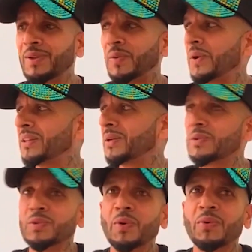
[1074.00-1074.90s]
you know what, there
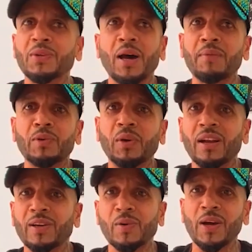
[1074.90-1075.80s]
was no time to
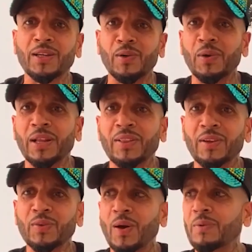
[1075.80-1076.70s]
get a tractor or
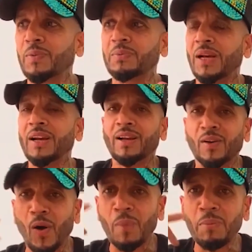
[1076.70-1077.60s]
anything. So I
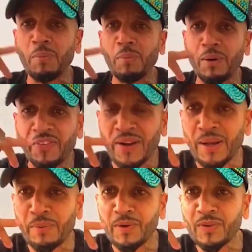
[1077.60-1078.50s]
called my friend up. I
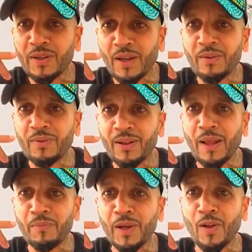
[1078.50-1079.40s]
goes, lend
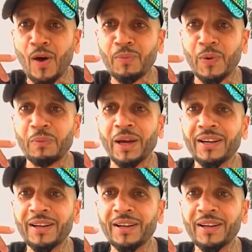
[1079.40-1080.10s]
me a lawnmower, man.